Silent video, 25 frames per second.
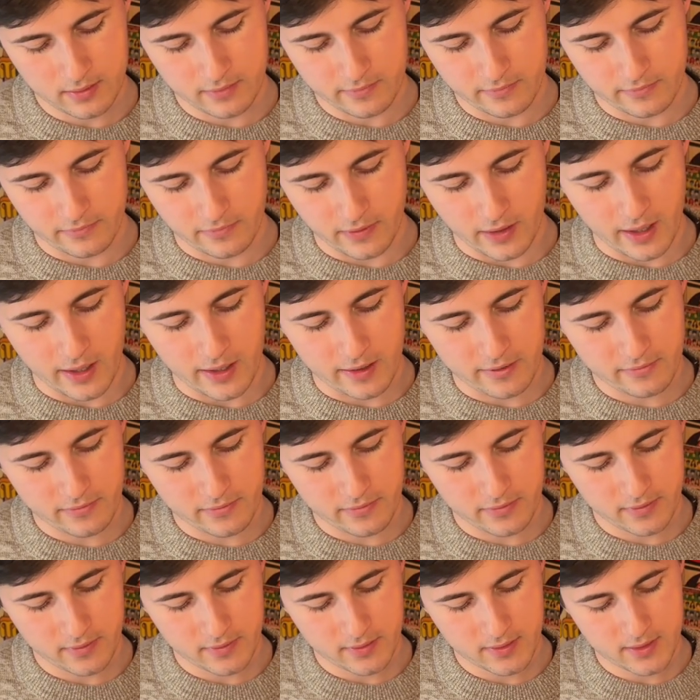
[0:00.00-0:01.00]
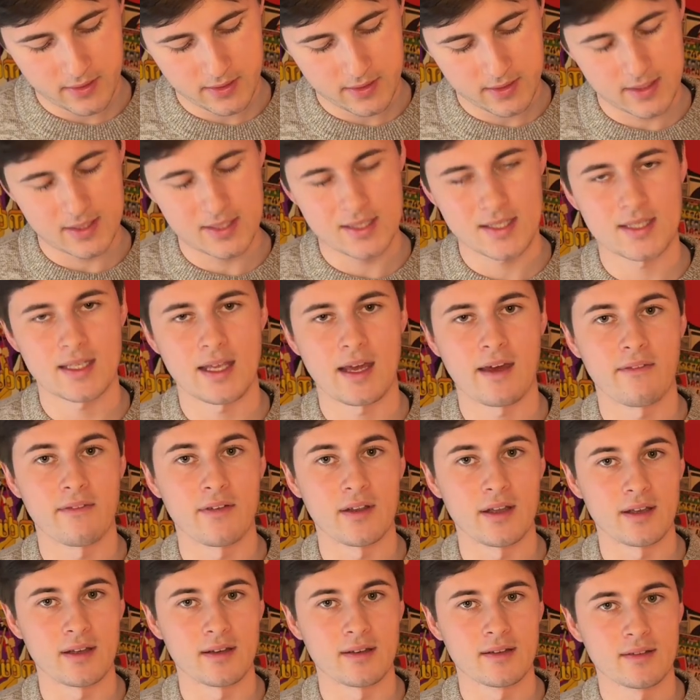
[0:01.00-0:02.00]
5,
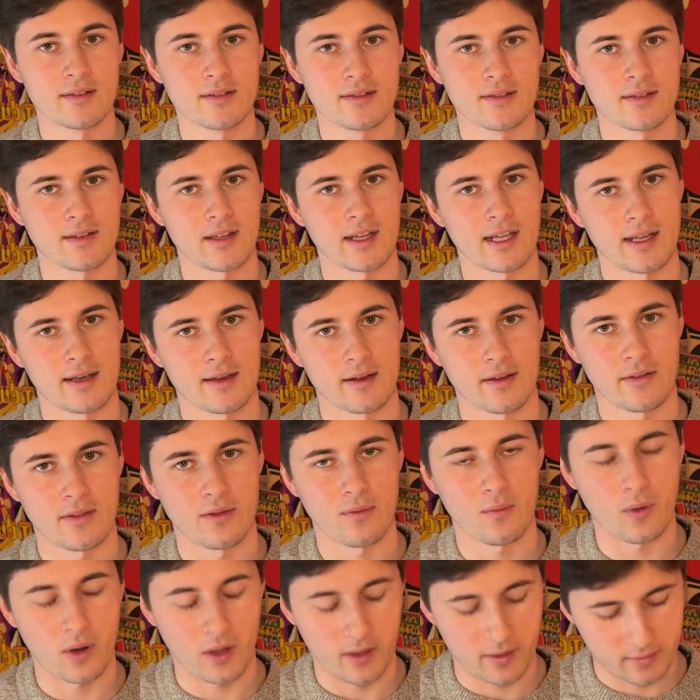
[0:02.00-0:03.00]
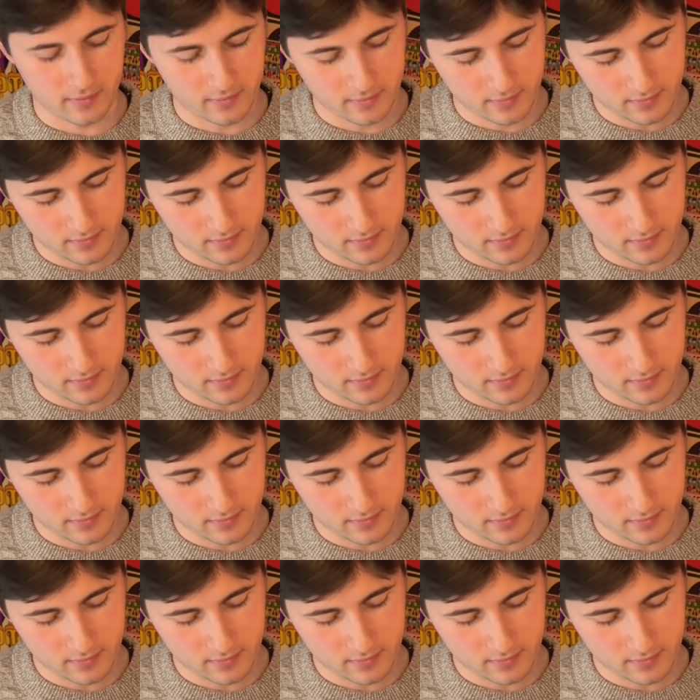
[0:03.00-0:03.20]
7, landing on the 1.